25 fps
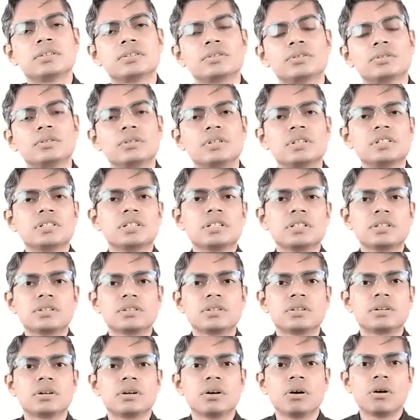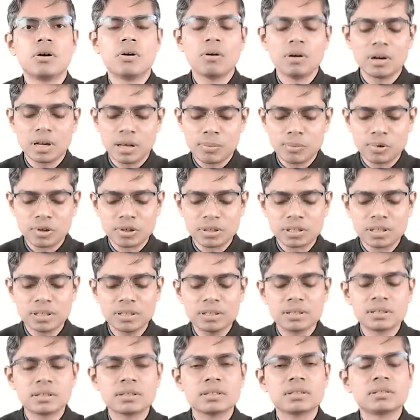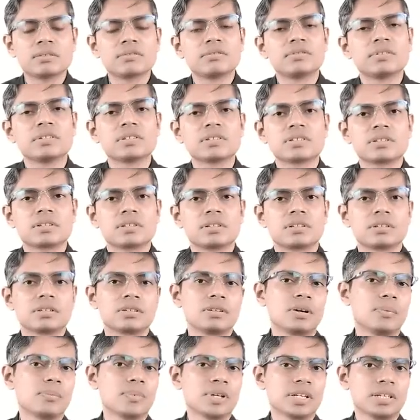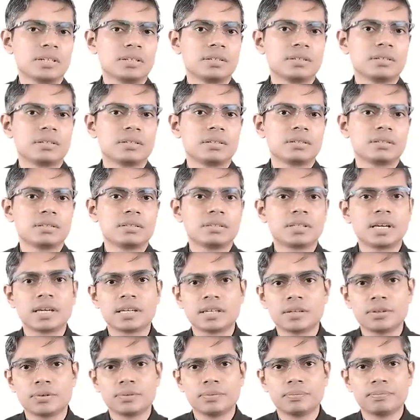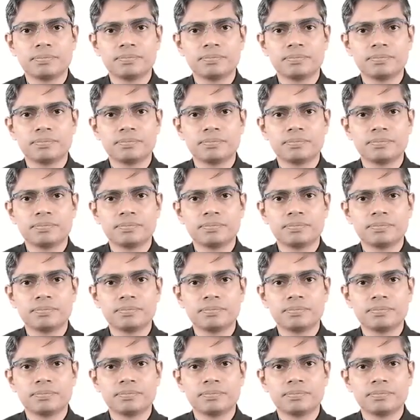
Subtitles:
So this is all about the first topic. Thank you.